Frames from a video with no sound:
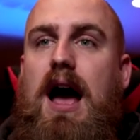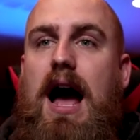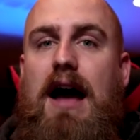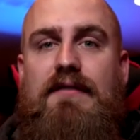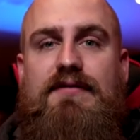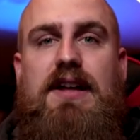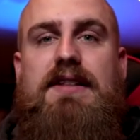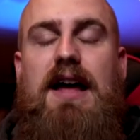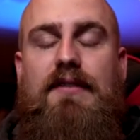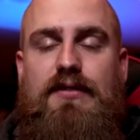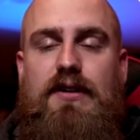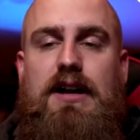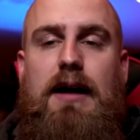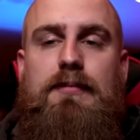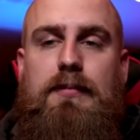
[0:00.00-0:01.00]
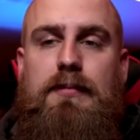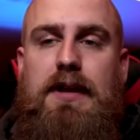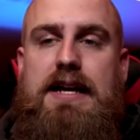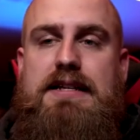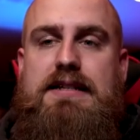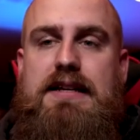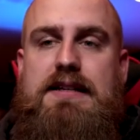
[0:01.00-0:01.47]
I've done that for a couple
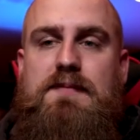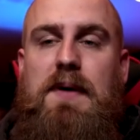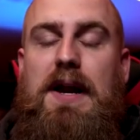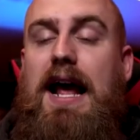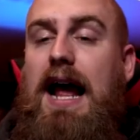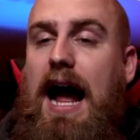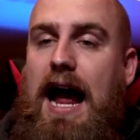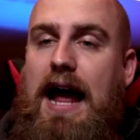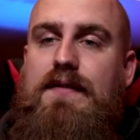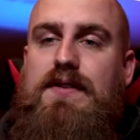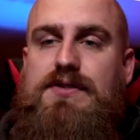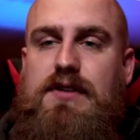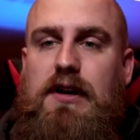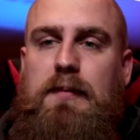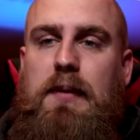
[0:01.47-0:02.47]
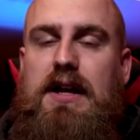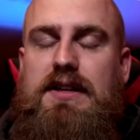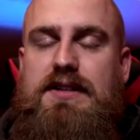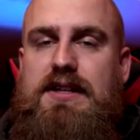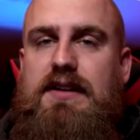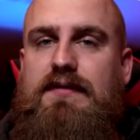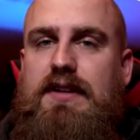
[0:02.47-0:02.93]
places, but I, I have a strict
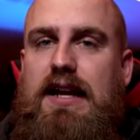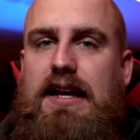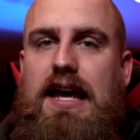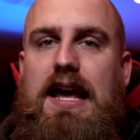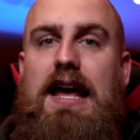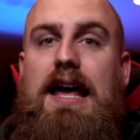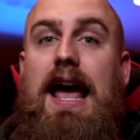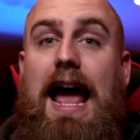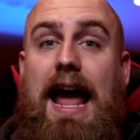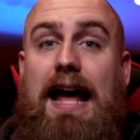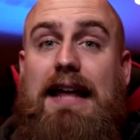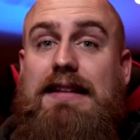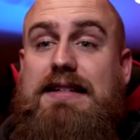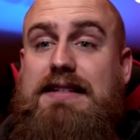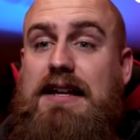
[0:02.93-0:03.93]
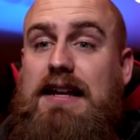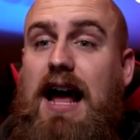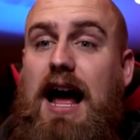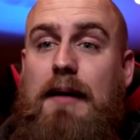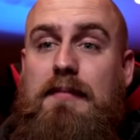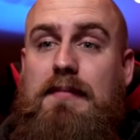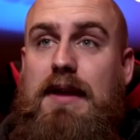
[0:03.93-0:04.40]
policy of like, hey, listen,
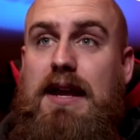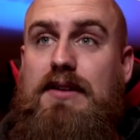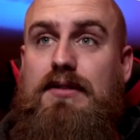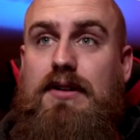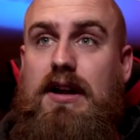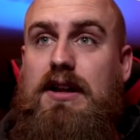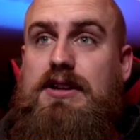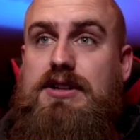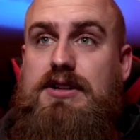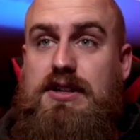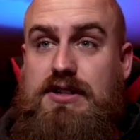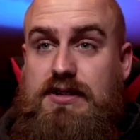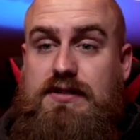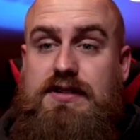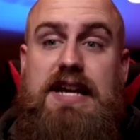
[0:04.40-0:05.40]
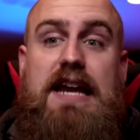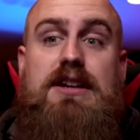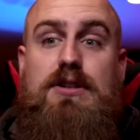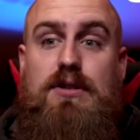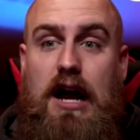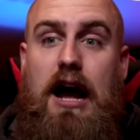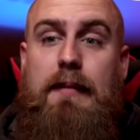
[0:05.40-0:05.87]
I'm either gonna just
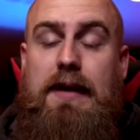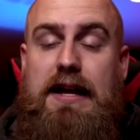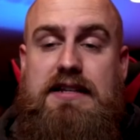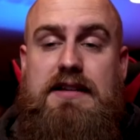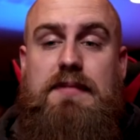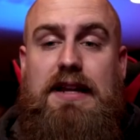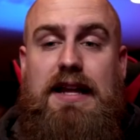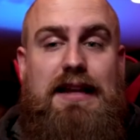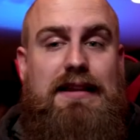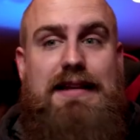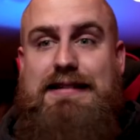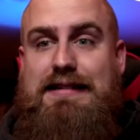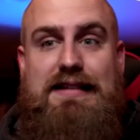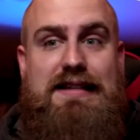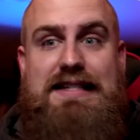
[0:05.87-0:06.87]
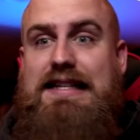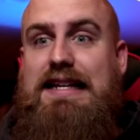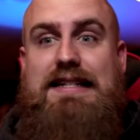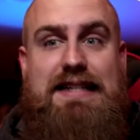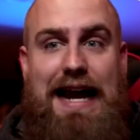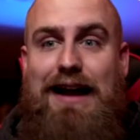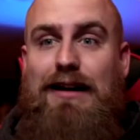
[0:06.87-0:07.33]
send you comments and be like, listen, this
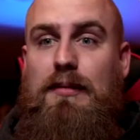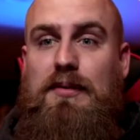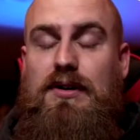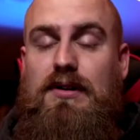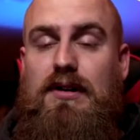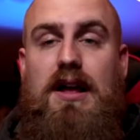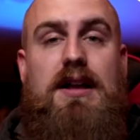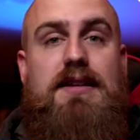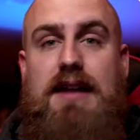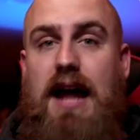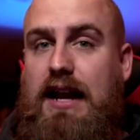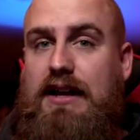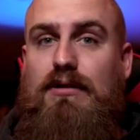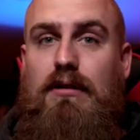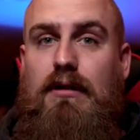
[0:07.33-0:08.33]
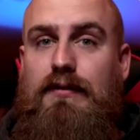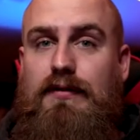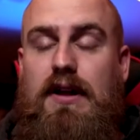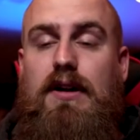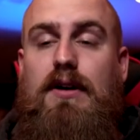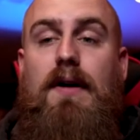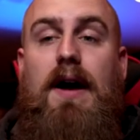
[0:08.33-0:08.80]
thing's terrible, not do a
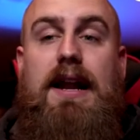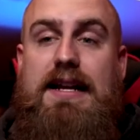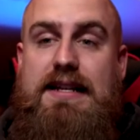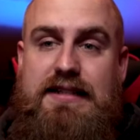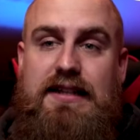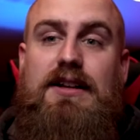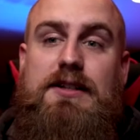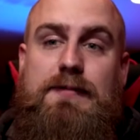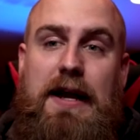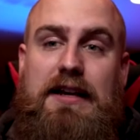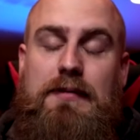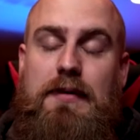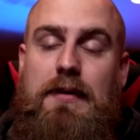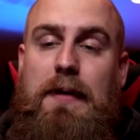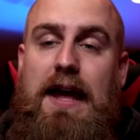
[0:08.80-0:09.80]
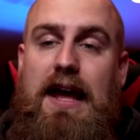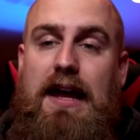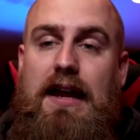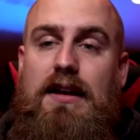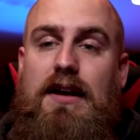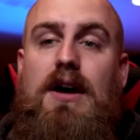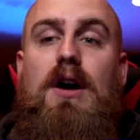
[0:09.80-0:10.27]
review, and I still expect to be
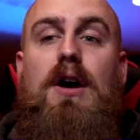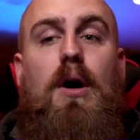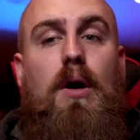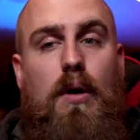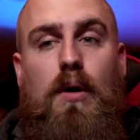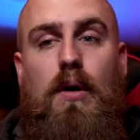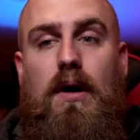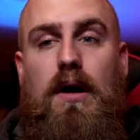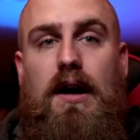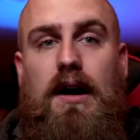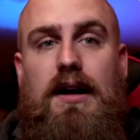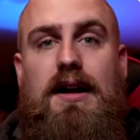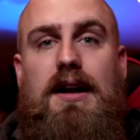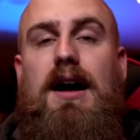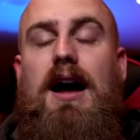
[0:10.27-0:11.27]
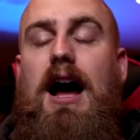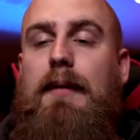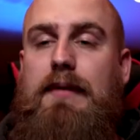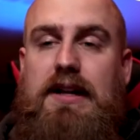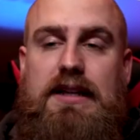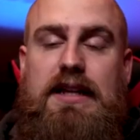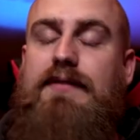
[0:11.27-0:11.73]
paid, or I'm
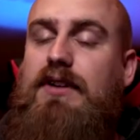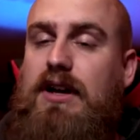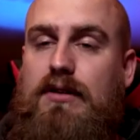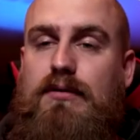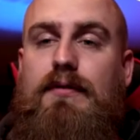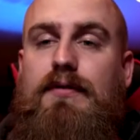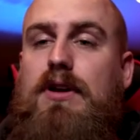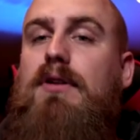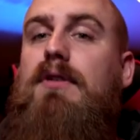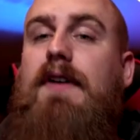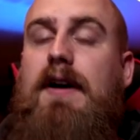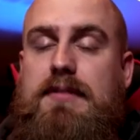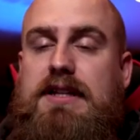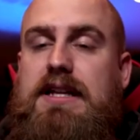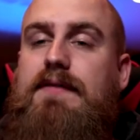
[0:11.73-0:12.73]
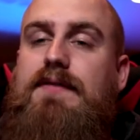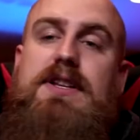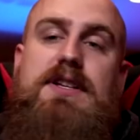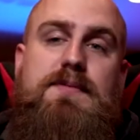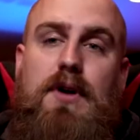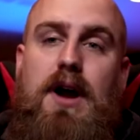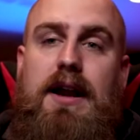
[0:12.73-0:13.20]
gonna leave a good review if I believe in
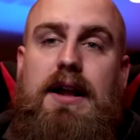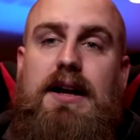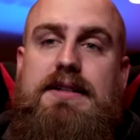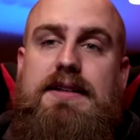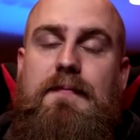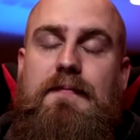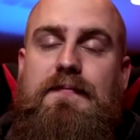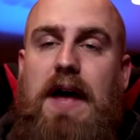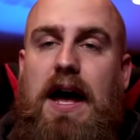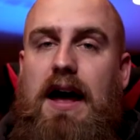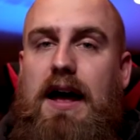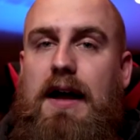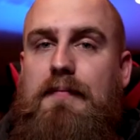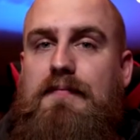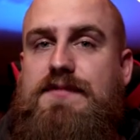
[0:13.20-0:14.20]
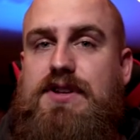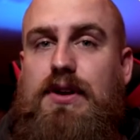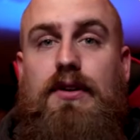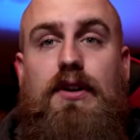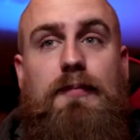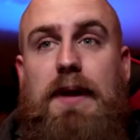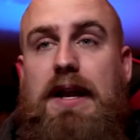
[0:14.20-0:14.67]
this product. Um, so
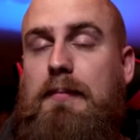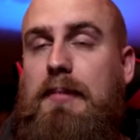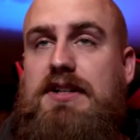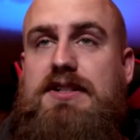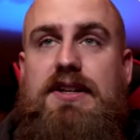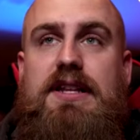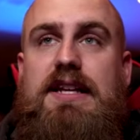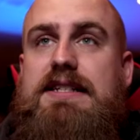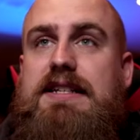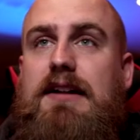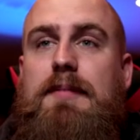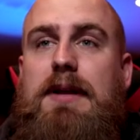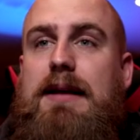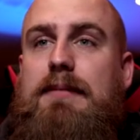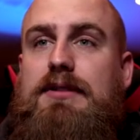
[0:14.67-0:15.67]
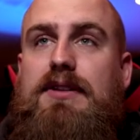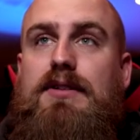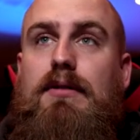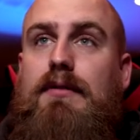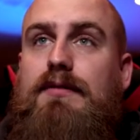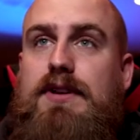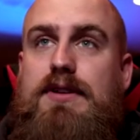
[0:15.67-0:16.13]
there have been a bunch of things that I've been able to do
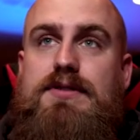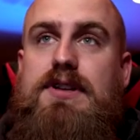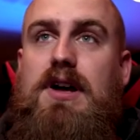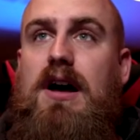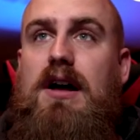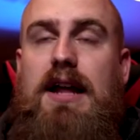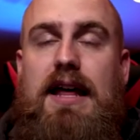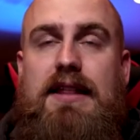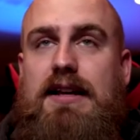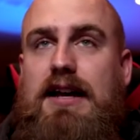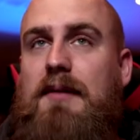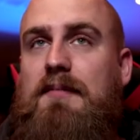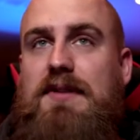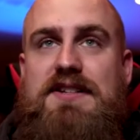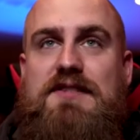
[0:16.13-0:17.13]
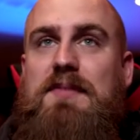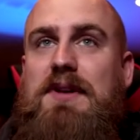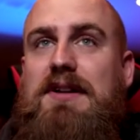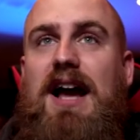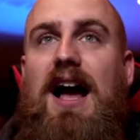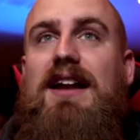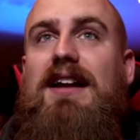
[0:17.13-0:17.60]
reviews on, and the companies have
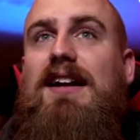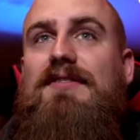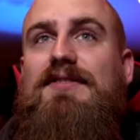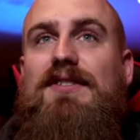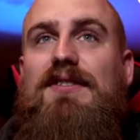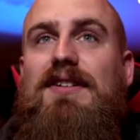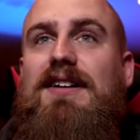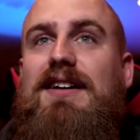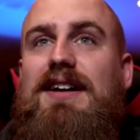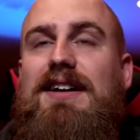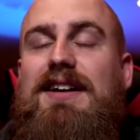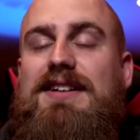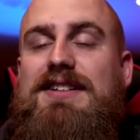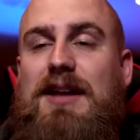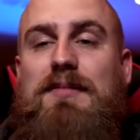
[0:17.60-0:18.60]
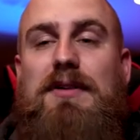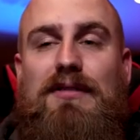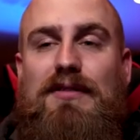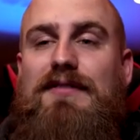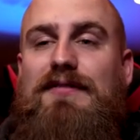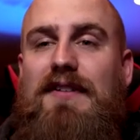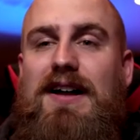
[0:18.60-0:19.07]
been kind enough to uh, send me a
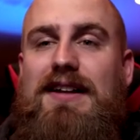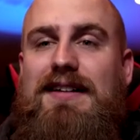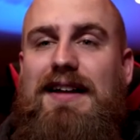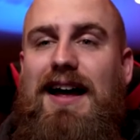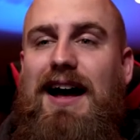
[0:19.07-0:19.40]
refund.